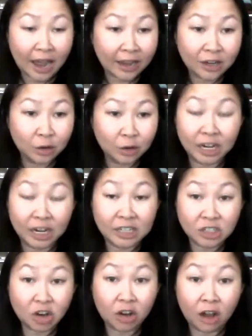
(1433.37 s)
I know that I
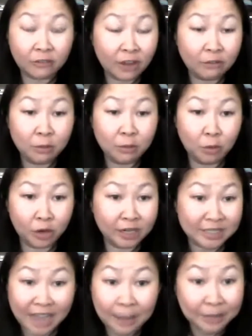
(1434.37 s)
start off every
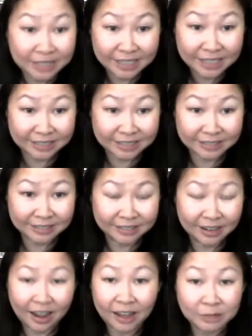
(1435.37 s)
morning because I'm addicted.
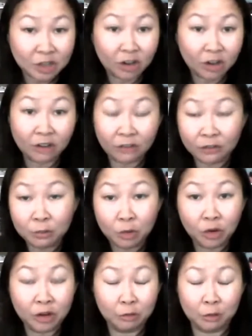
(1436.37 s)
I start off every
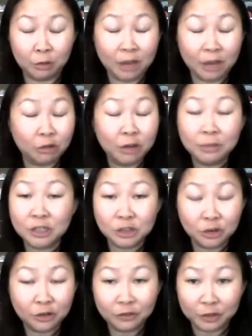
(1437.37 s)
morning with my cream and
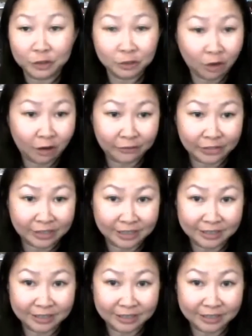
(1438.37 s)
sugar filled coffee,